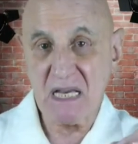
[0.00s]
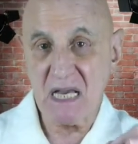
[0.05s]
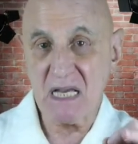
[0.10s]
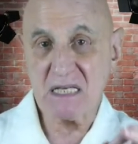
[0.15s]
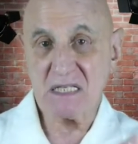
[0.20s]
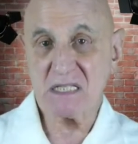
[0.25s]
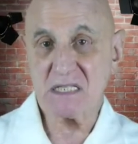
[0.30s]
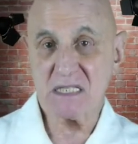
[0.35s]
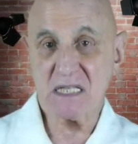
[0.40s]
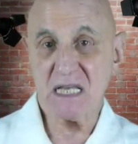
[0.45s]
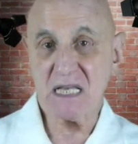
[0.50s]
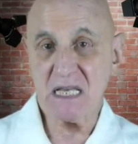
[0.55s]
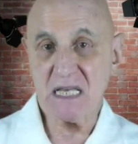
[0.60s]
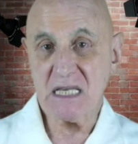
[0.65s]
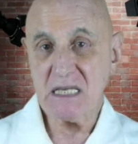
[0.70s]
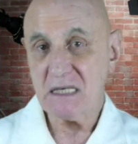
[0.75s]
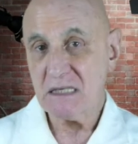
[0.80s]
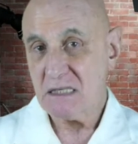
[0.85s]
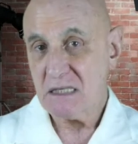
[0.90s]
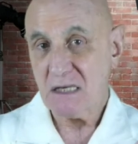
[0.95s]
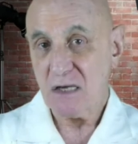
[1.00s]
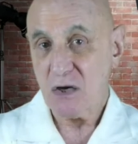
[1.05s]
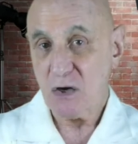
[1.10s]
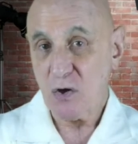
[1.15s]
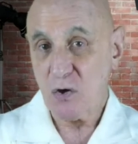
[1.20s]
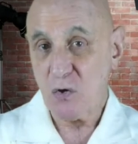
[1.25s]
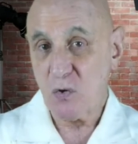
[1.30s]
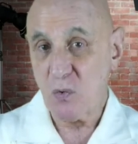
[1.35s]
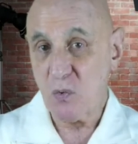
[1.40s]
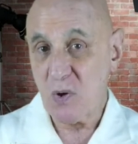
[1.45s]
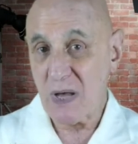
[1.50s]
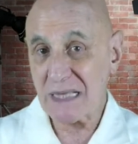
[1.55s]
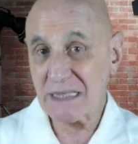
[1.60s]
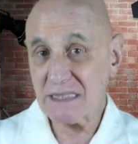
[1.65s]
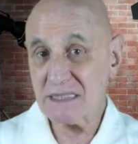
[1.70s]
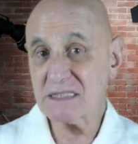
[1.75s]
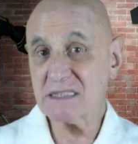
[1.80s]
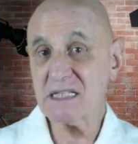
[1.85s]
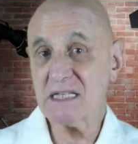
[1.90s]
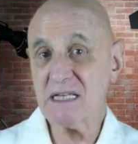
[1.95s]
the quality of it,